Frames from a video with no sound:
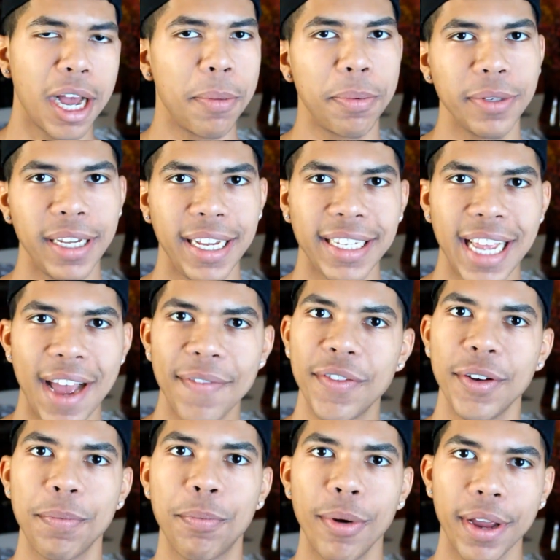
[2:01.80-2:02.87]
a couple days
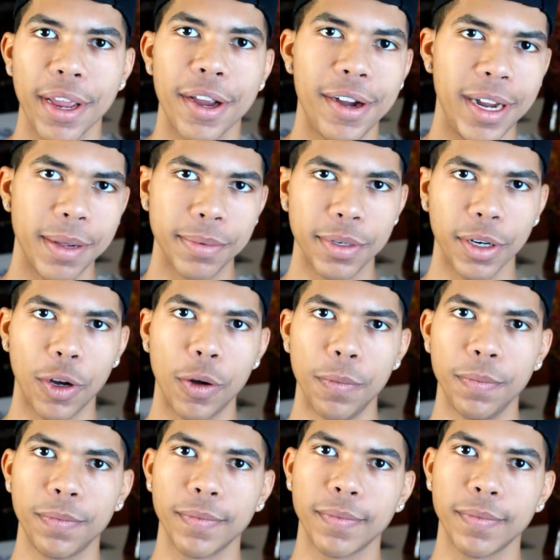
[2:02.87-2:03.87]
after bringing your hamster home.